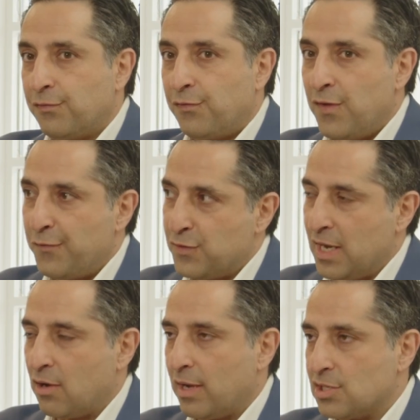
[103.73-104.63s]
50 in
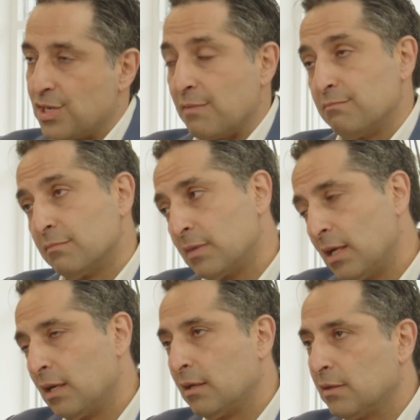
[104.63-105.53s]
great shape,
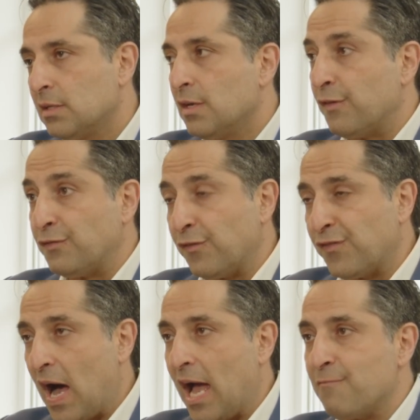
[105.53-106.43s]

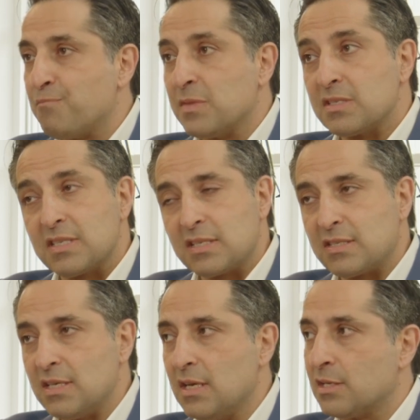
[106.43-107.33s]
55,
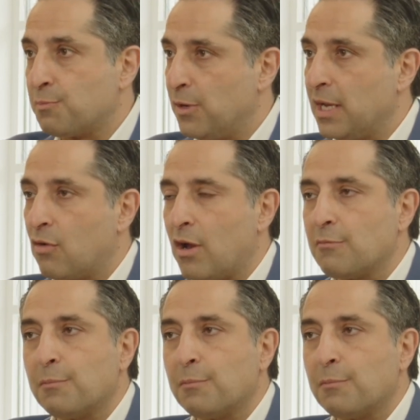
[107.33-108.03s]
60, it's pretty incredible.